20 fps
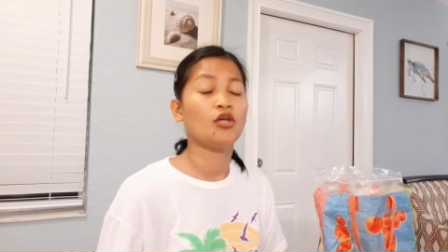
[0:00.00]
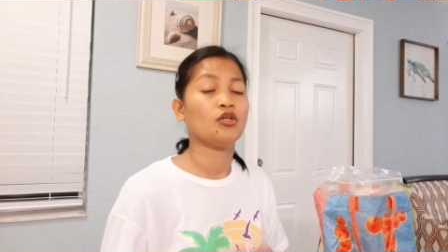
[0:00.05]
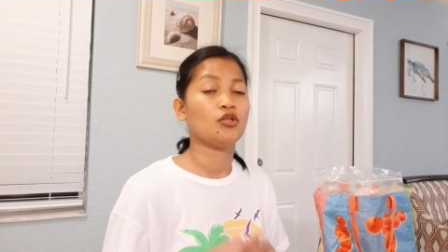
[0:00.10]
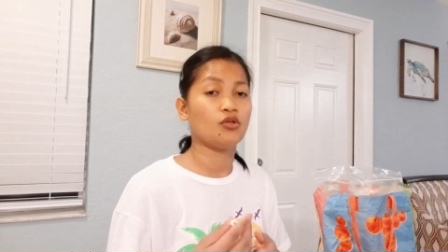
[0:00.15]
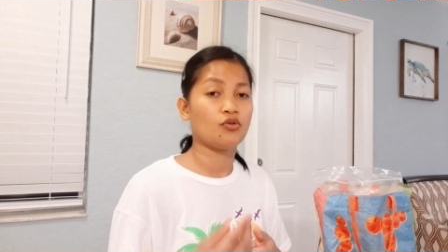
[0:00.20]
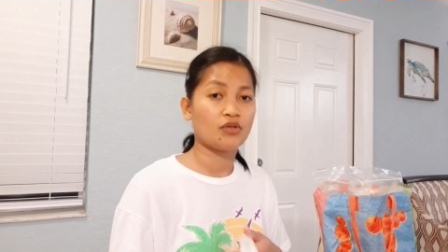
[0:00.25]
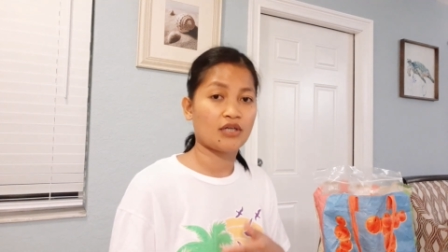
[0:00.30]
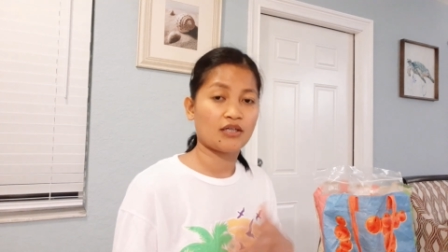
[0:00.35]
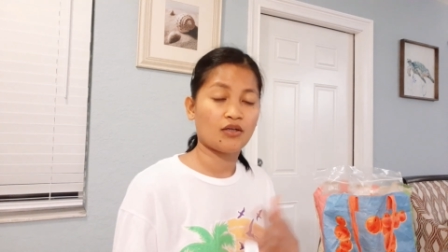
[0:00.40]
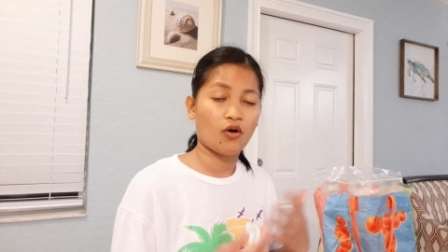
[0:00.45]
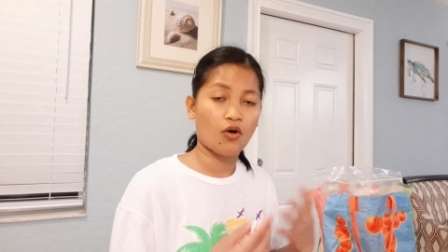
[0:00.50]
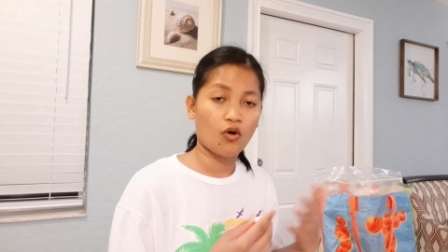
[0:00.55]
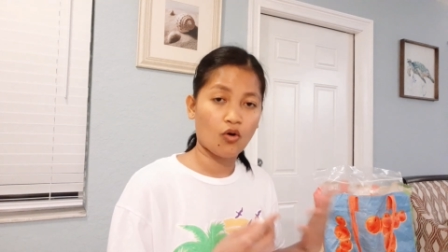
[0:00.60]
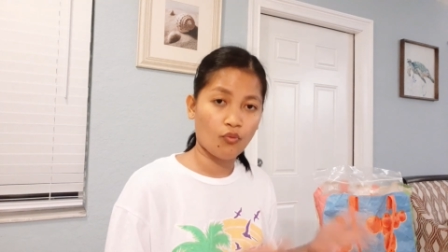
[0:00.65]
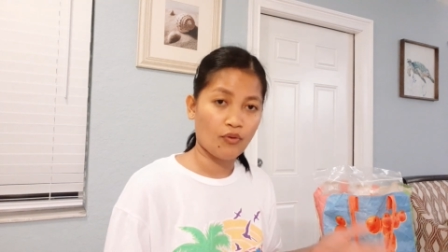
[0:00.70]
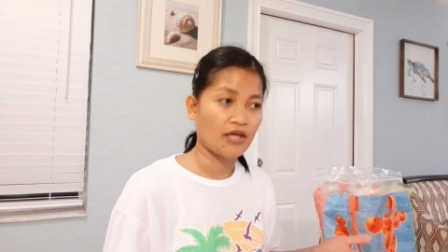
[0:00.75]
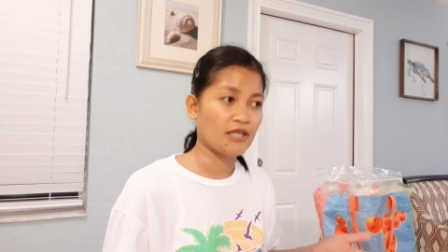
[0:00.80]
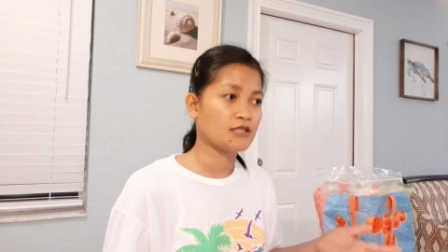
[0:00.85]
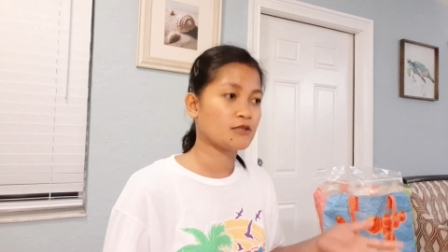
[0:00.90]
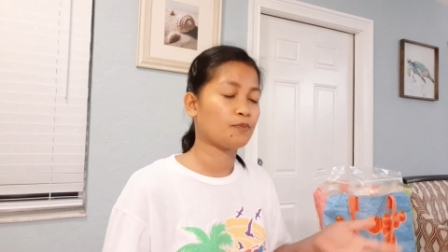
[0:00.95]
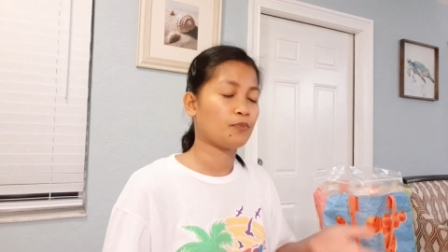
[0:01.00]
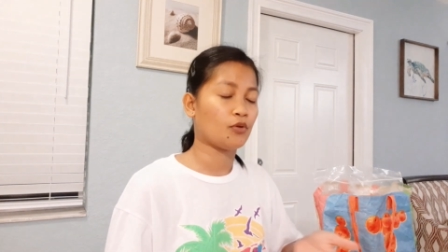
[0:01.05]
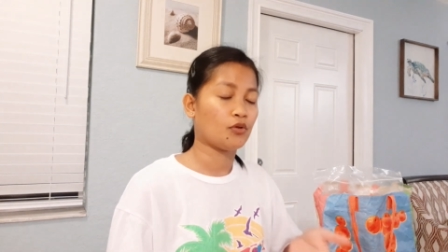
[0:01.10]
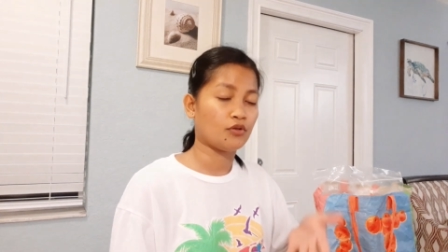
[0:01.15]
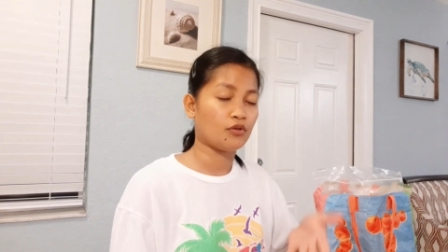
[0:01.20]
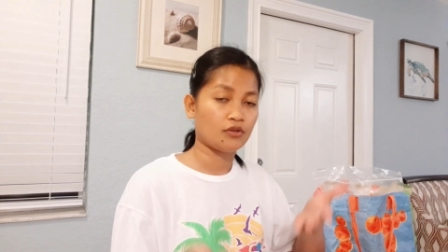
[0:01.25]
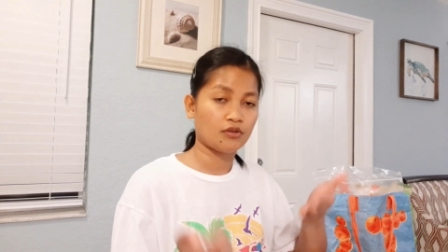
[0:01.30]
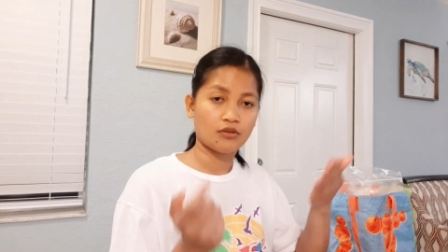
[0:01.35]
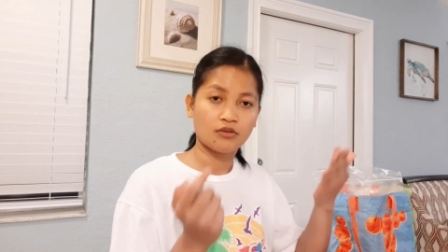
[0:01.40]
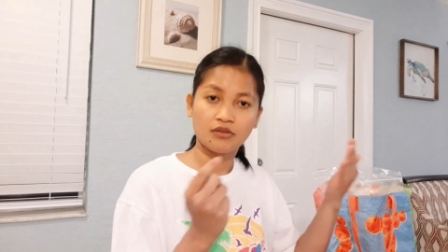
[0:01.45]
you can always
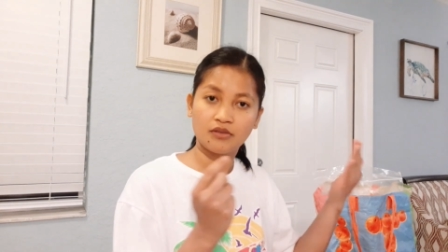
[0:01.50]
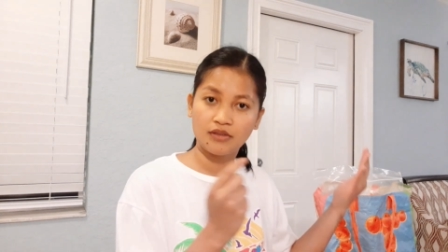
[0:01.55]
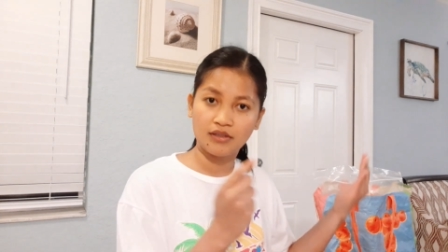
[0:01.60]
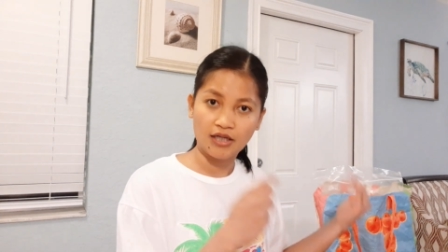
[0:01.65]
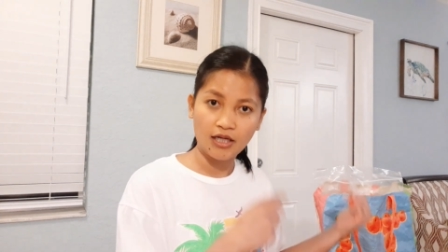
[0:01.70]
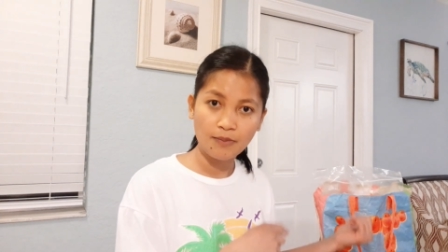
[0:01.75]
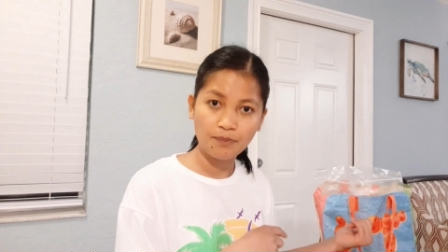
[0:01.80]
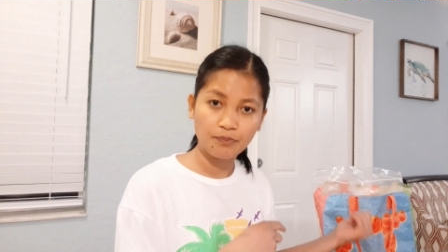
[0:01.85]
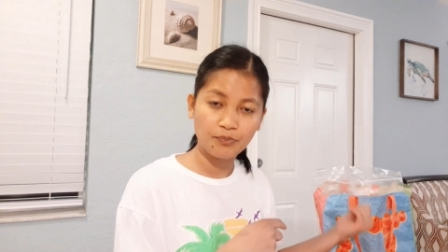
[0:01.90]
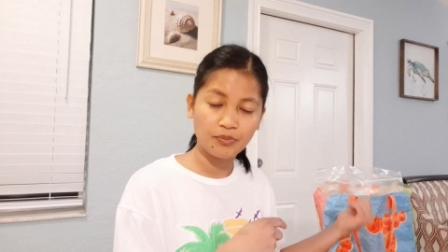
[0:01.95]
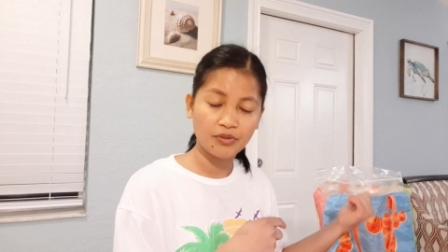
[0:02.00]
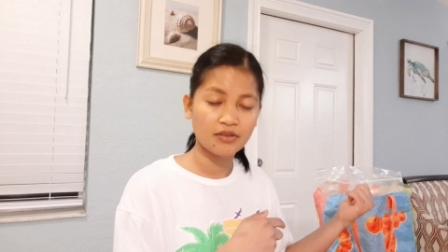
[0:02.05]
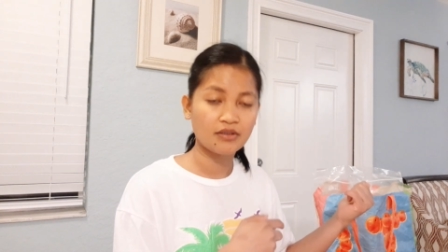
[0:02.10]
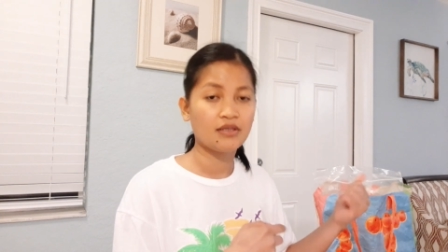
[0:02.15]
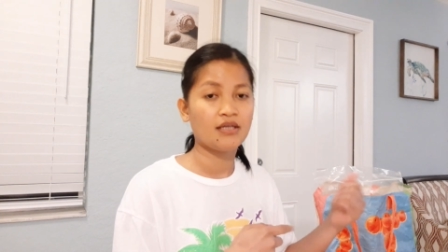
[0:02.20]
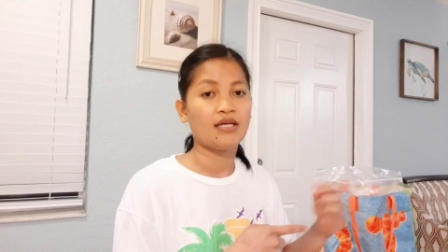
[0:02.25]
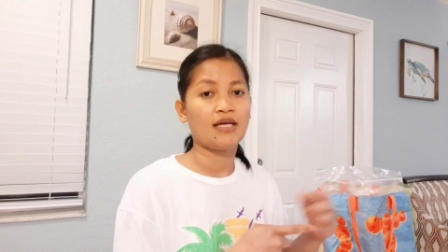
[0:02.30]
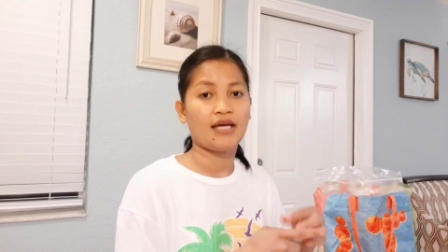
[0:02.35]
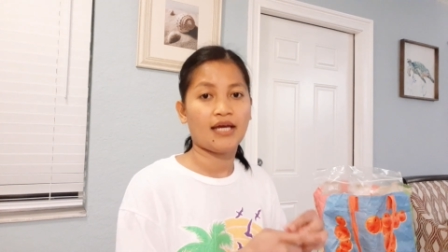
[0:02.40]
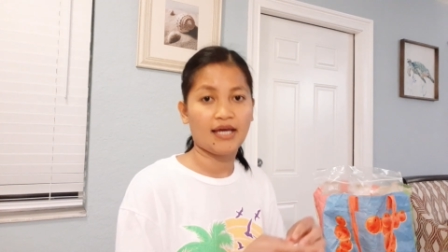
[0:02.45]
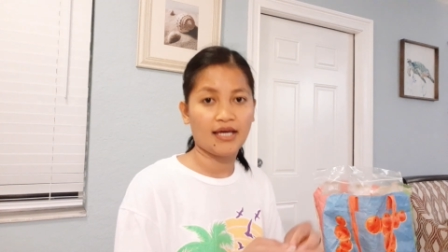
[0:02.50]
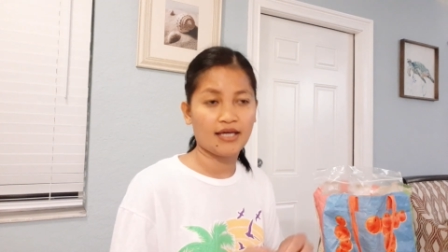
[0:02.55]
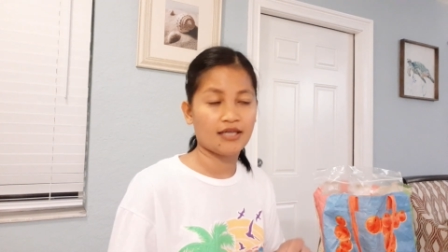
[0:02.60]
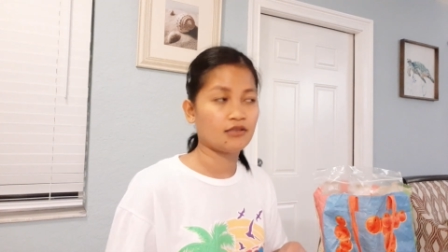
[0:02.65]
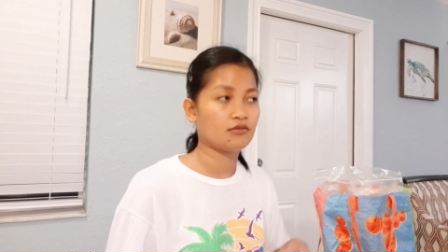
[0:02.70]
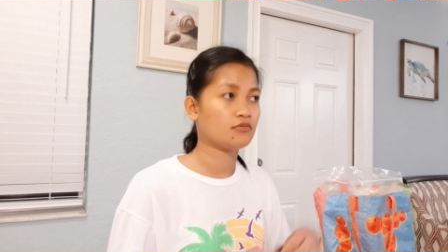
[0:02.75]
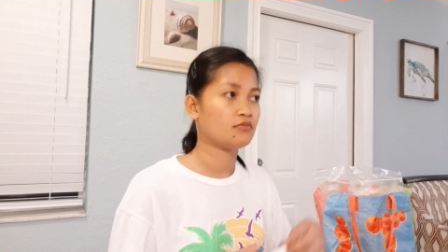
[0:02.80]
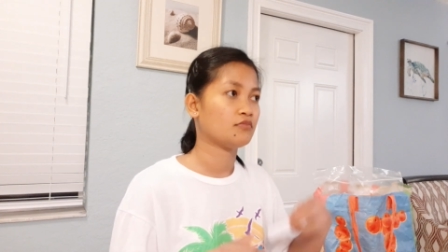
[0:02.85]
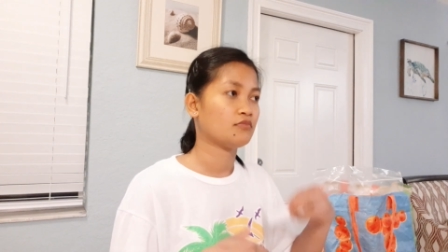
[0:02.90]
pull it up and